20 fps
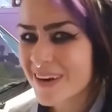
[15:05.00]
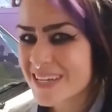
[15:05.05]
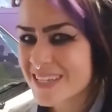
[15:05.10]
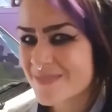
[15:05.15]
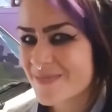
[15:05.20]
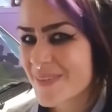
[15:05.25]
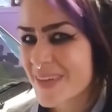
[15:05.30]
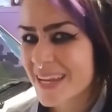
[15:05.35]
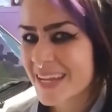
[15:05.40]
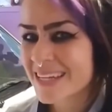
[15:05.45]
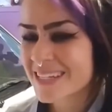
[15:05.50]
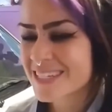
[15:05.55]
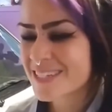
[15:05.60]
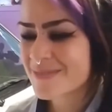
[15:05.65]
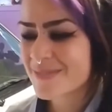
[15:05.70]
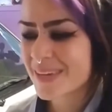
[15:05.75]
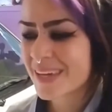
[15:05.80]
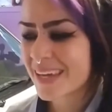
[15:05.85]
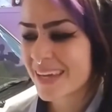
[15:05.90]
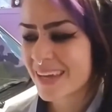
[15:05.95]
has meaning to
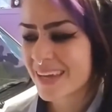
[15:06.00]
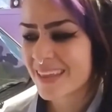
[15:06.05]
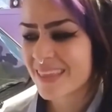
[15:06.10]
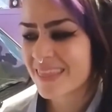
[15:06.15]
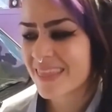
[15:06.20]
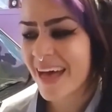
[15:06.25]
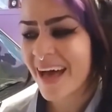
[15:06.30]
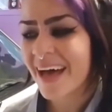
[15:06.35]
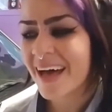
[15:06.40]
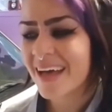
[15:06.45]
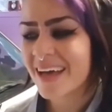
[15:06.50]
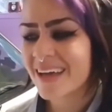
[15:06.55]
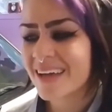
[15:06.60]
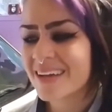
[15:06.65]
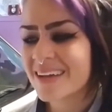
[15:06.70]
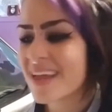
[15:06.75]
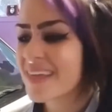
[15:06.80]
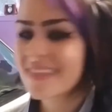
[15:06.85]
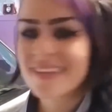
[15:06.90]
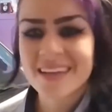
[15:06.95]
me that
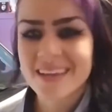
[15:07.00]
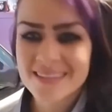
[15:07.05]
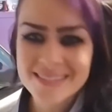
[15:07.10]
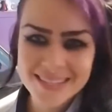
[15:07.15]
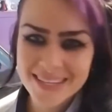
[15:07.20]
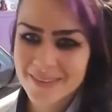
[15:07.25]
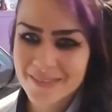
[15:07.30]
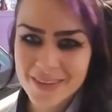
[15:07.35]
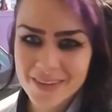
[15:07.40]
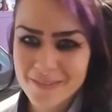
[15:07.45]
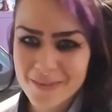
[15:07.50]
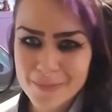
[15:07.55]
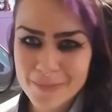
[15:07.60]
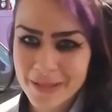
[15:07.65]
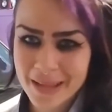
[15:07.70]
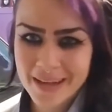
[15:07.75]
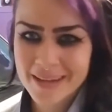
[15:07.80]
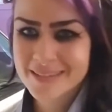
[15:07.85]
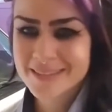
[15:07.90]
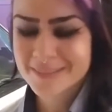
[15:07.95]
nothing else can really
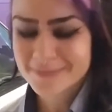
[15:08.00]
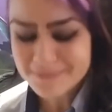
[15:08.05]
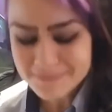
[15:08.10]
replace.